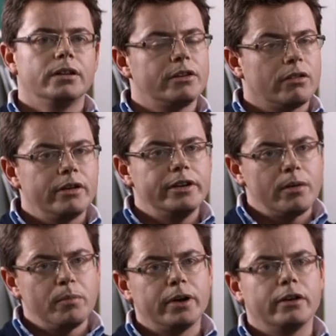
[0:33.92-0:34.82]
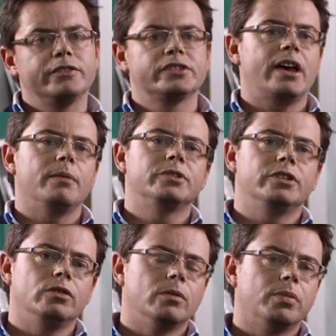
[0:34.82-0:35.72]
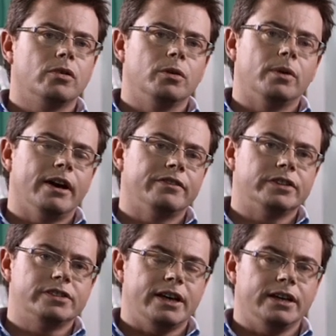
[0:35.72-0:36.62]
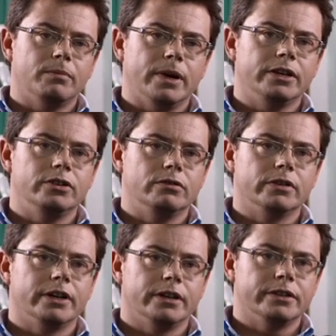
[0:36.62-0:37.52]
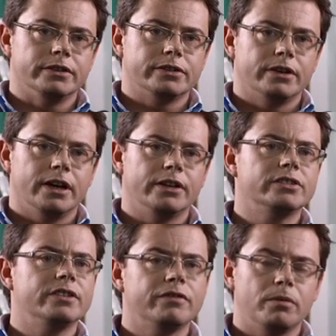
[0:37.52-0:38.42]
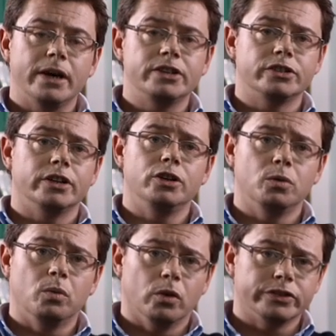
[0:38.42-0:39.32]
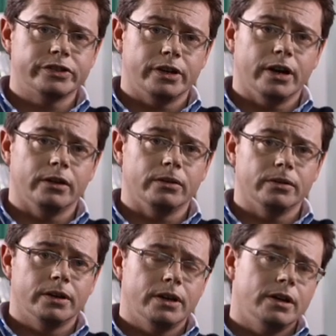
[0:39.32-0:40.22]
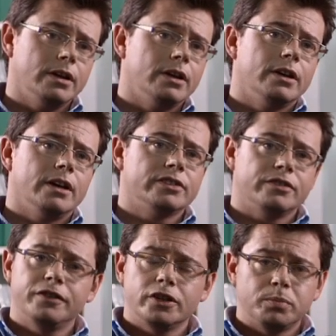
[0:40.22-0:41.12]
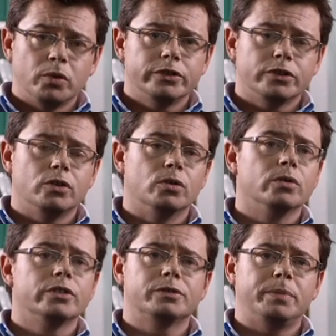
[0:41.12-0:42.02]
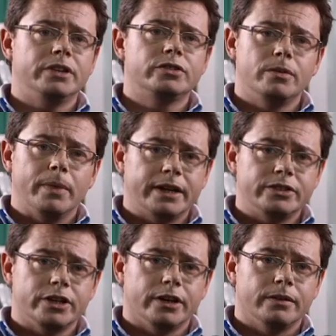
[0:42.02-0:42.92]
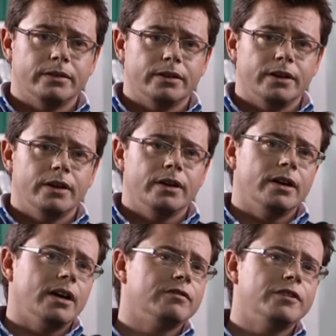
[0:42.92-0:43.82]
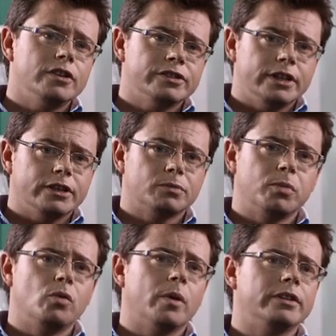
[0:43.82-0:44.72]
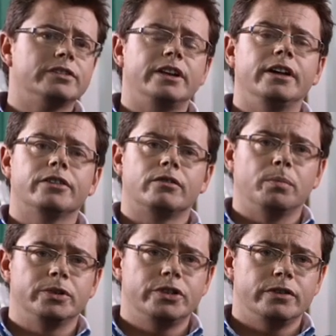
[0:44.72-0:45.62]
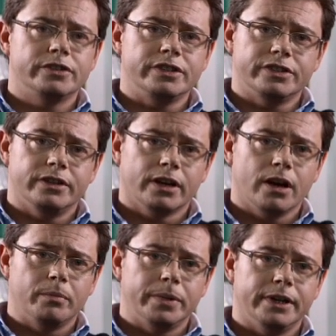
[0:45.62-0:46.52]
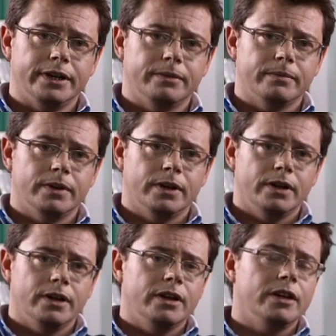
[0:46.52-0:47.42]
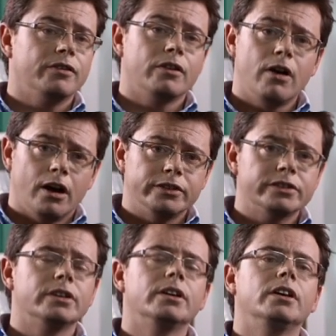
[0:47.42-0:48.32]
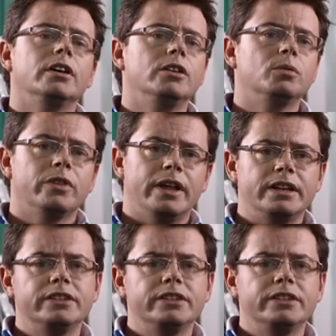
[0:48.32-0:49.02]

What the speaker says: There are a number of steps that your employer will have to take in making you redundant, and there's information that you will want to know. As a first point of call, speak to your manager, and firstly explore whether there's any other opportunities in the company. If there aren't, you will then